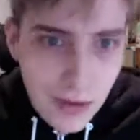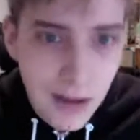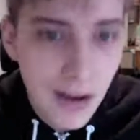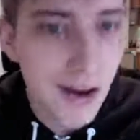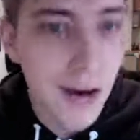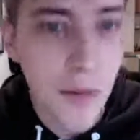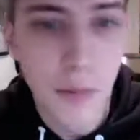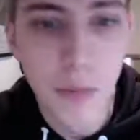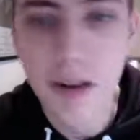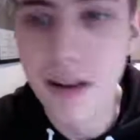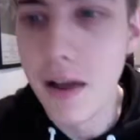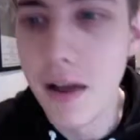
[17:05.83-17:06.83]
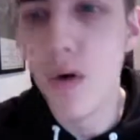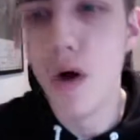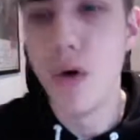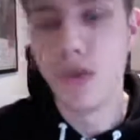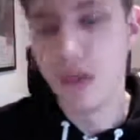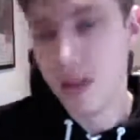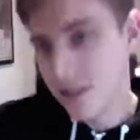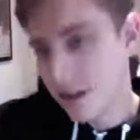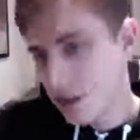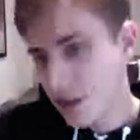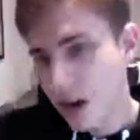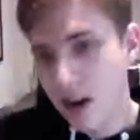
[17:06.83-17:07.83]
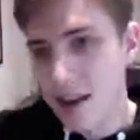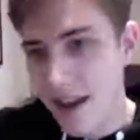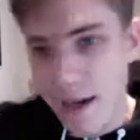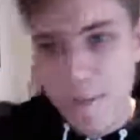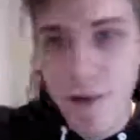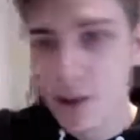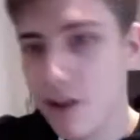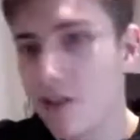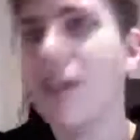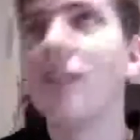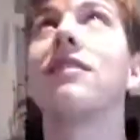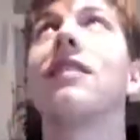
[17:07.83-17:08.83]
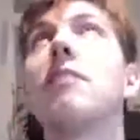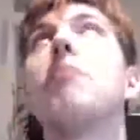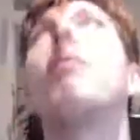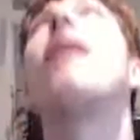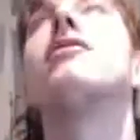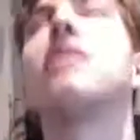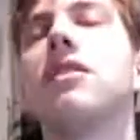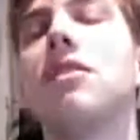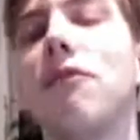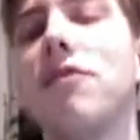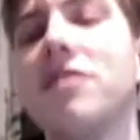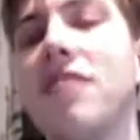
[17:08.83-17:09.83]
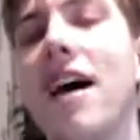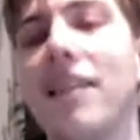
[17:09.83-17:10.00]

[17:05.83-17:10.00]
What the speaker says: When like Mo does that juggling effort and he's like bounces it off his head